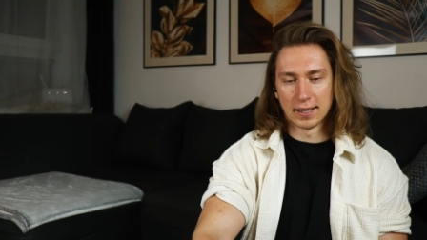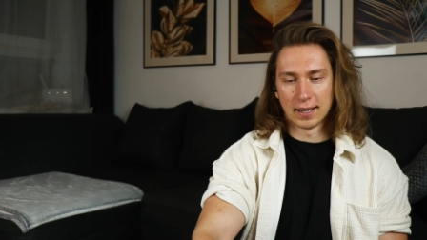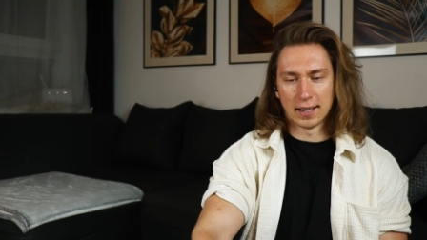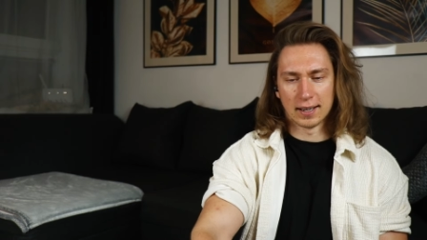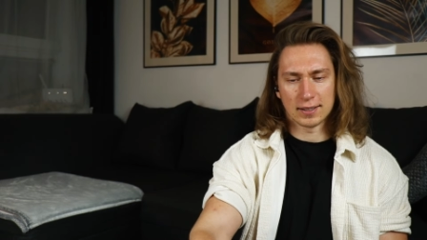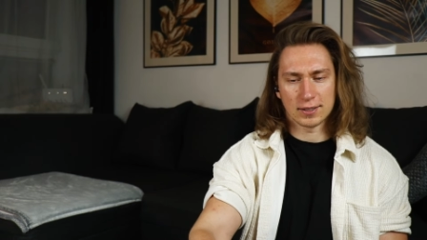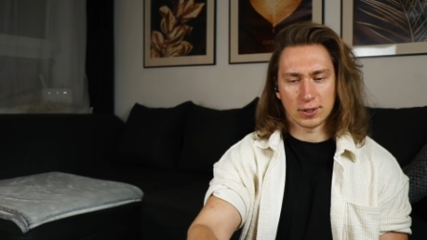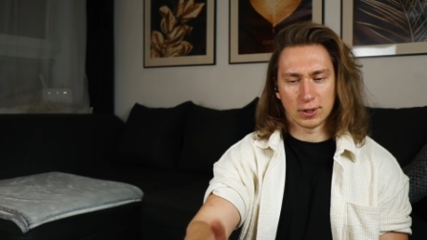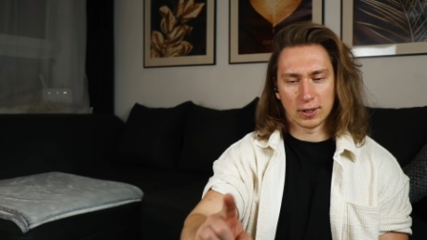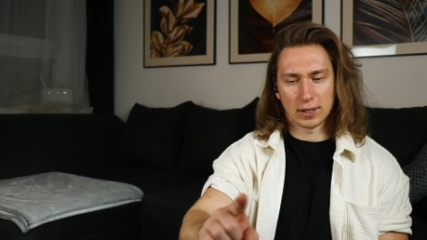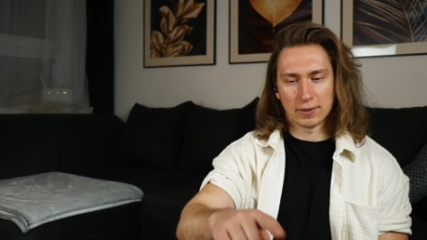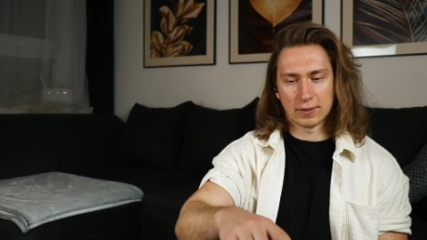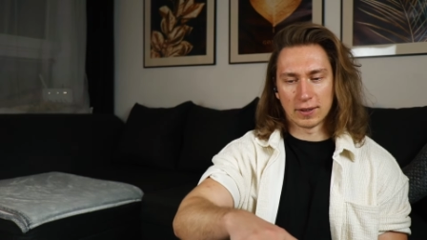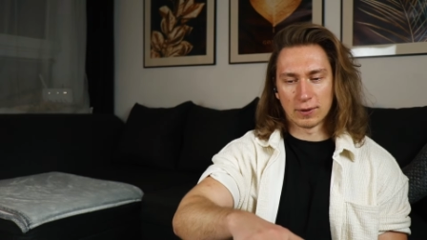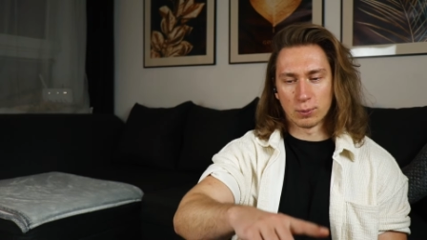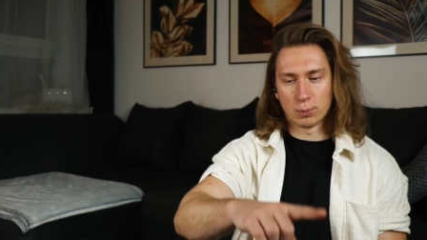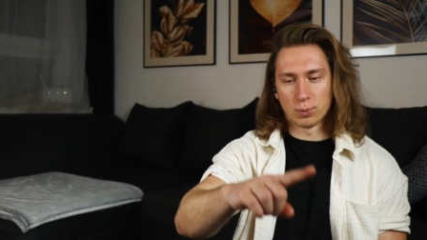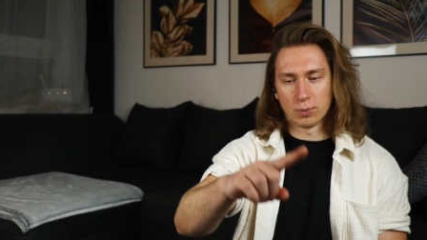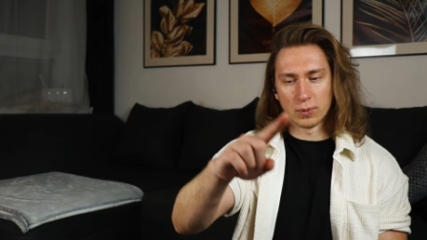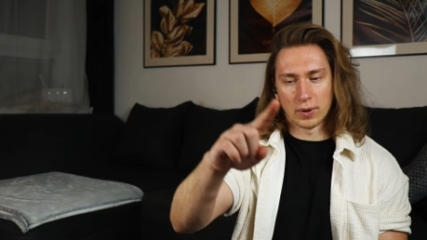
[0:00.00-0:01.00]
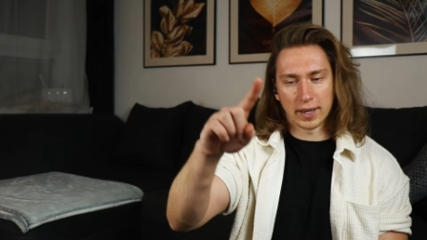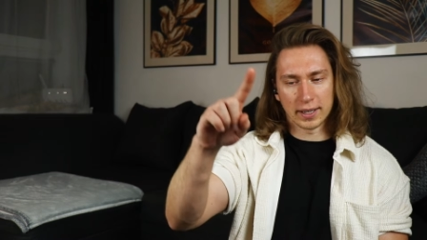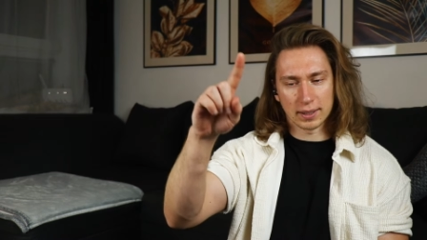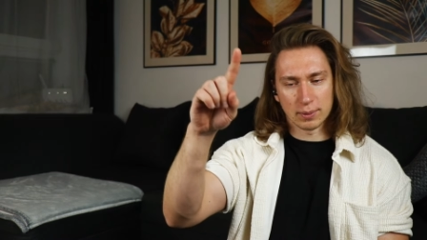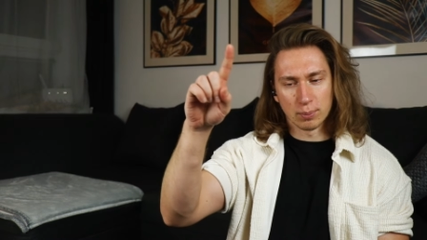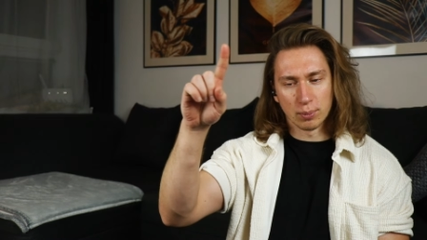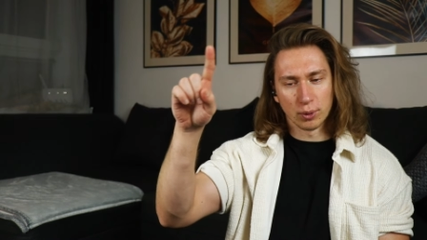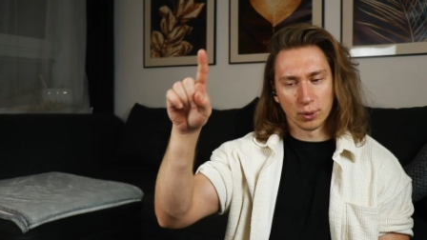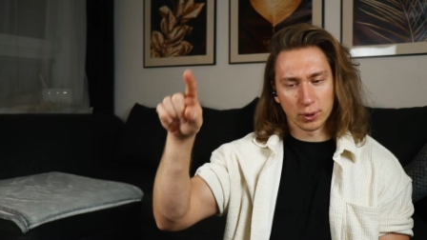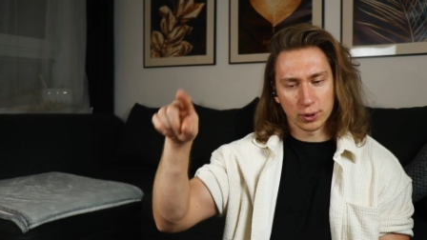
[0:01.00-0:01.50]
I also love the white
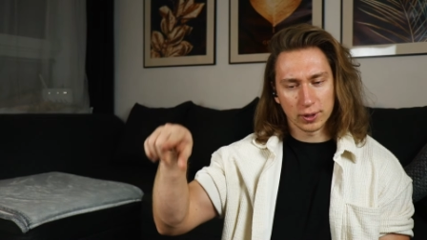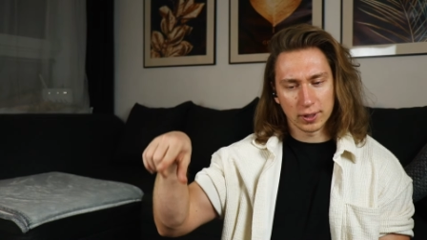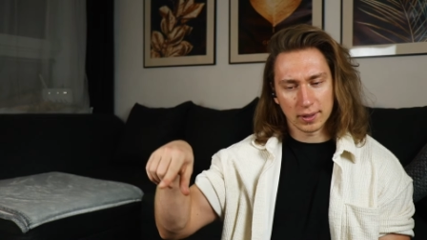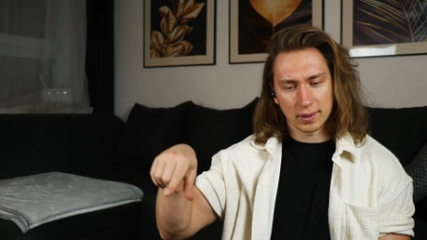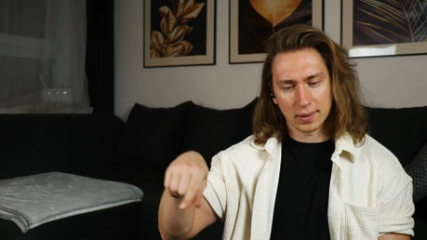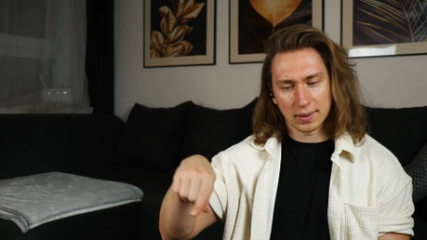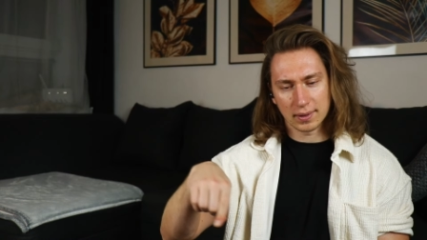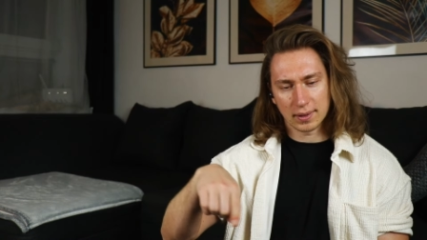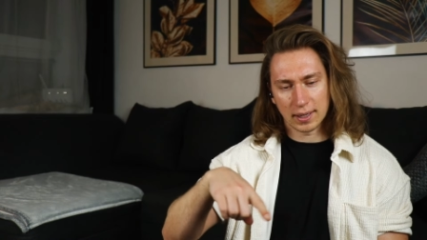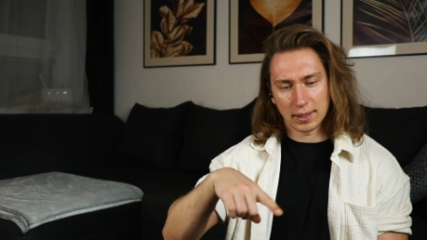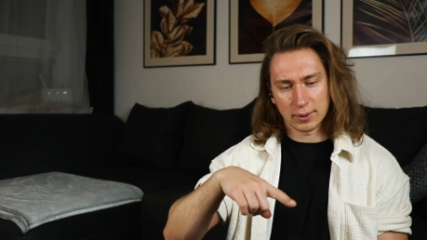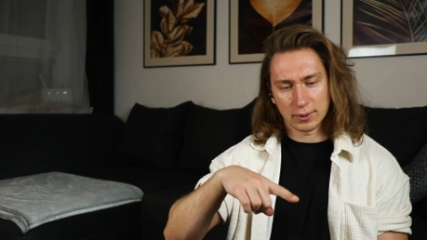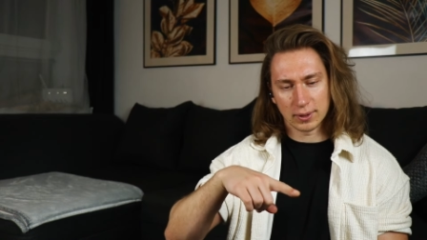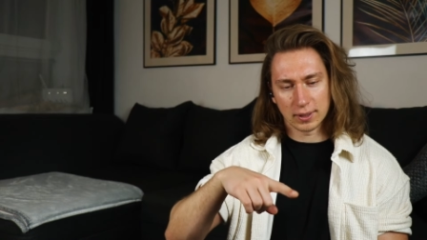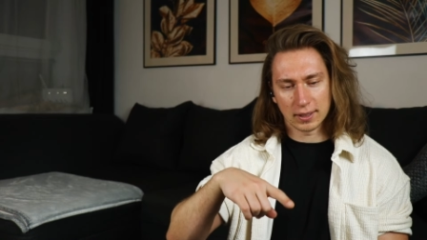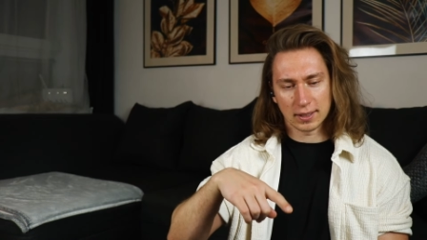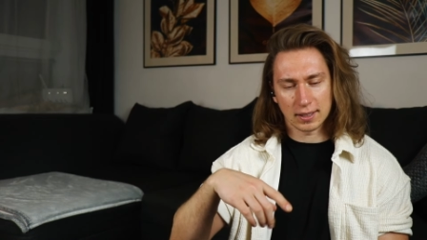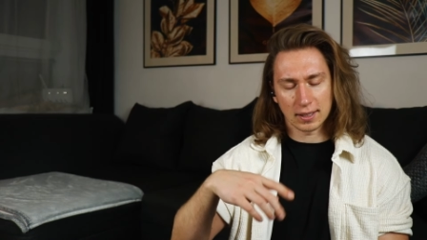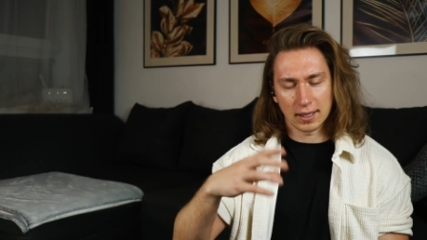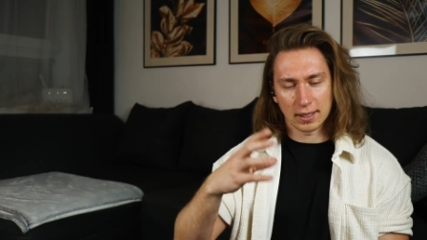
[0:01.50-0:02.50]
border around it,